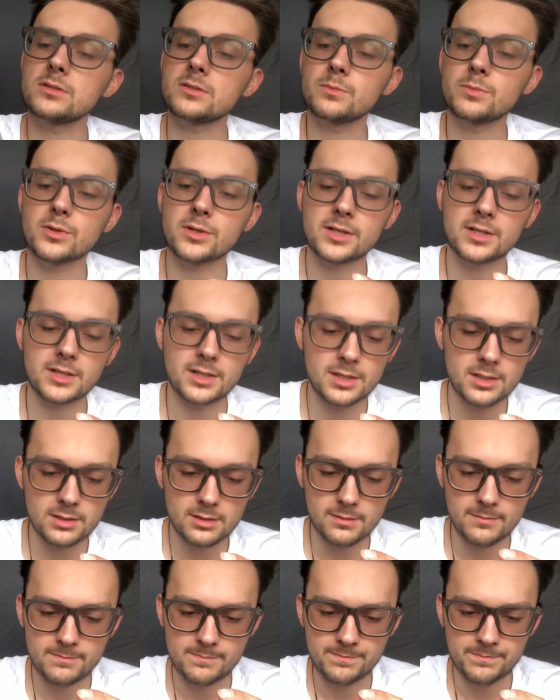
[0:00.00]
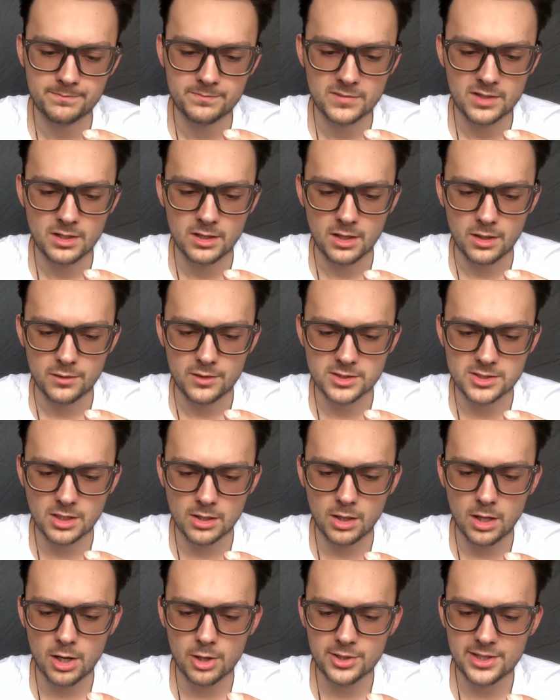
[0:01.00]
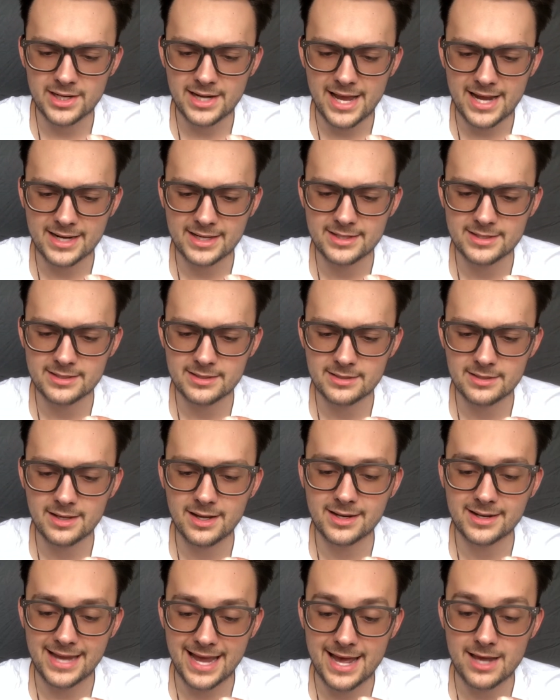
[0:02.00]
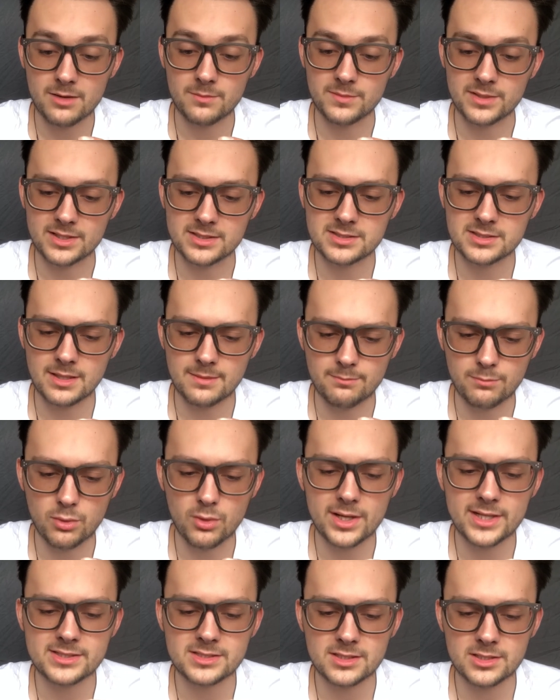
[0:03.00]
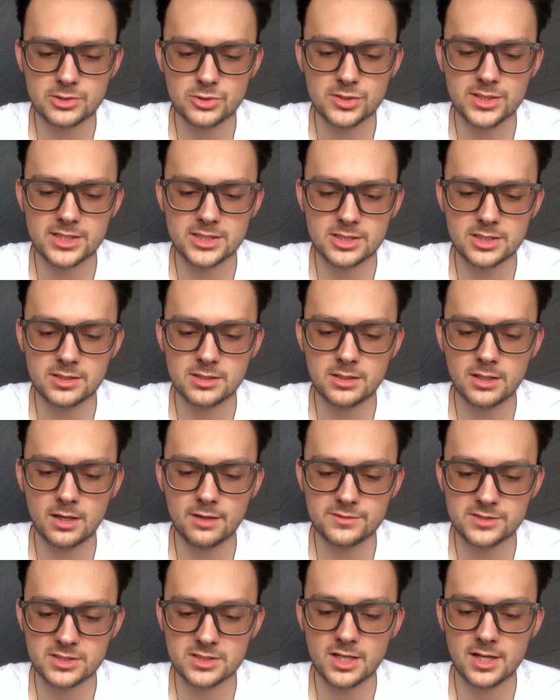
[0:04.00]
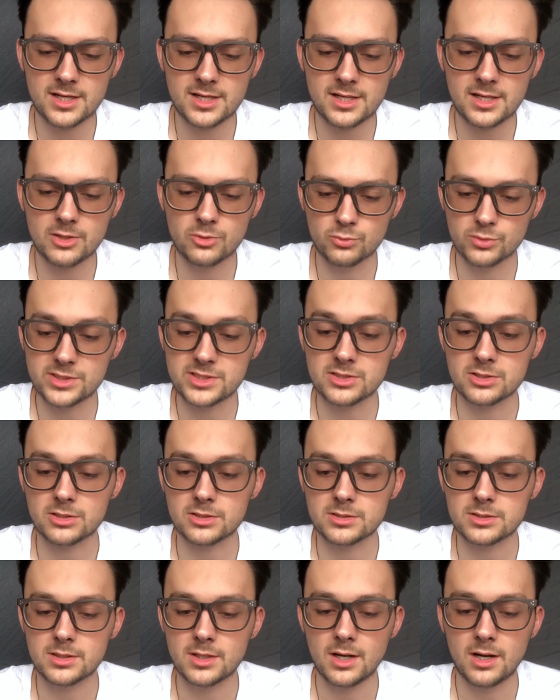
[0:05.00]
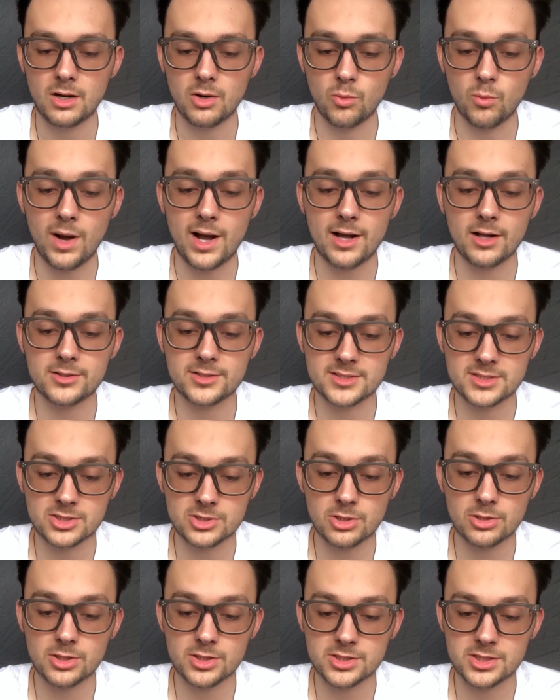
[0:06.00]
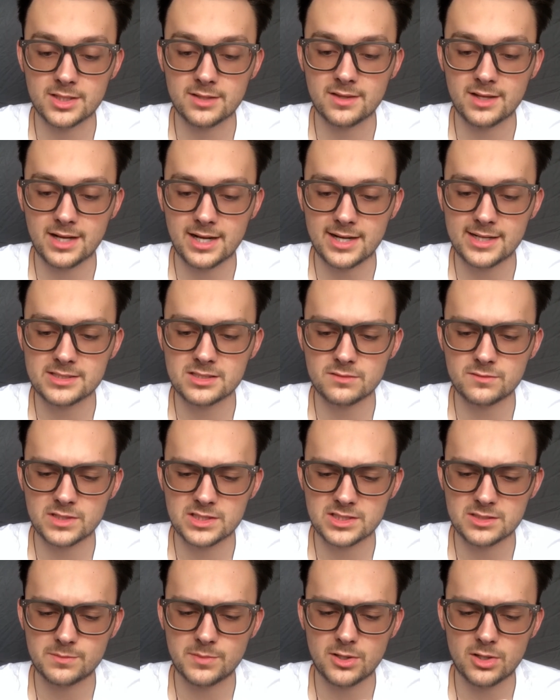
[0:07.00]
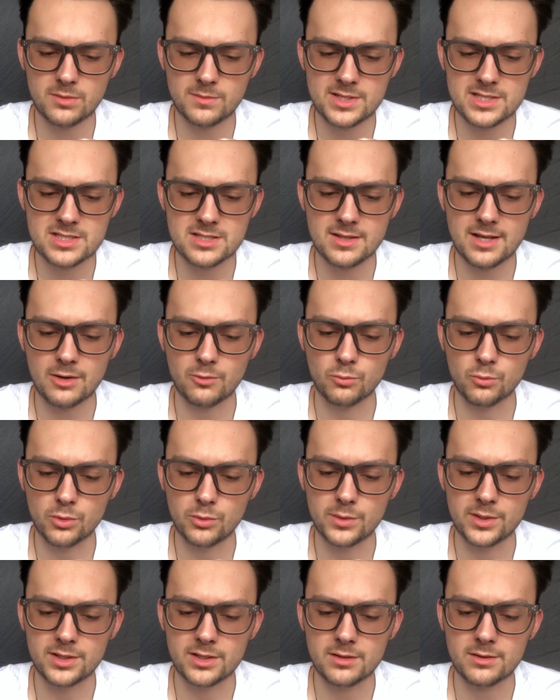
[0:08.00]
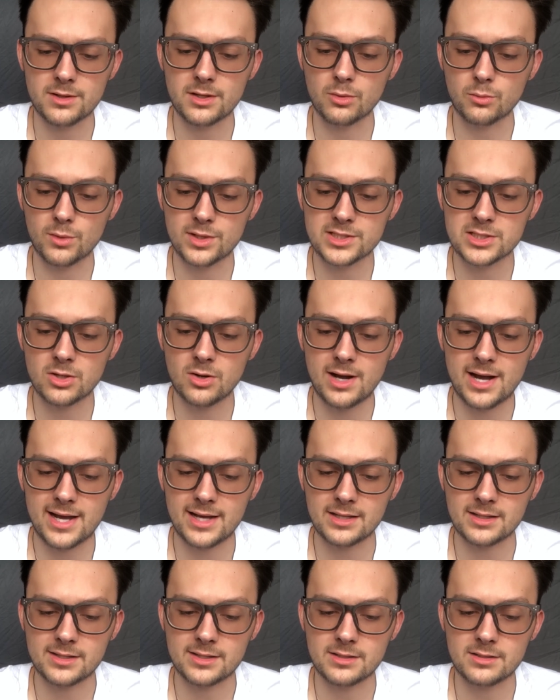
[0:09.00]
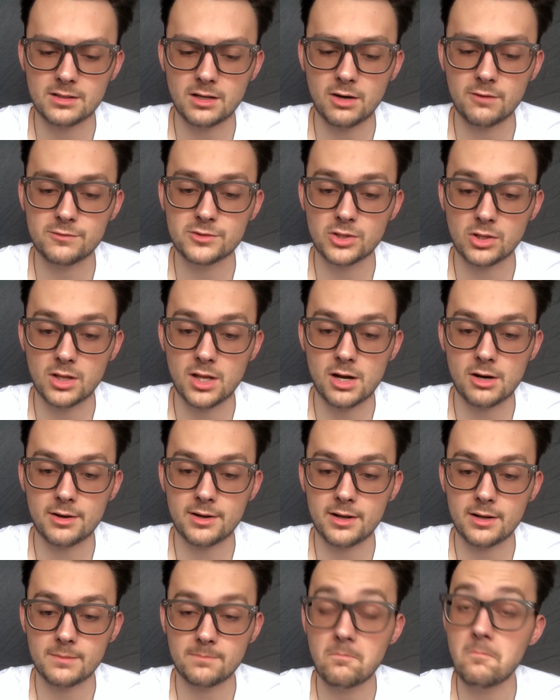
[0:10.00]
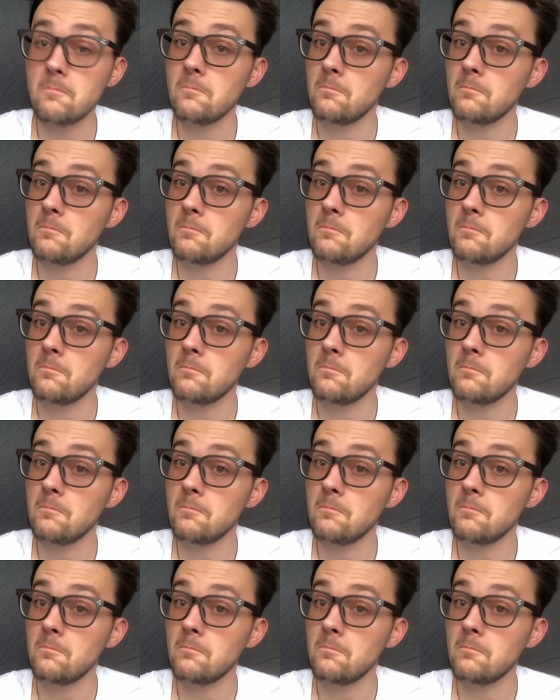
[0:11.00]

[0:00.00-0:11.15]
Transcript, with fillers: Looks pretty neat. The Tolarian academies embrace a tradition of study and research, while discouraging the kinds of experiments that ruined the original island of Tolaria.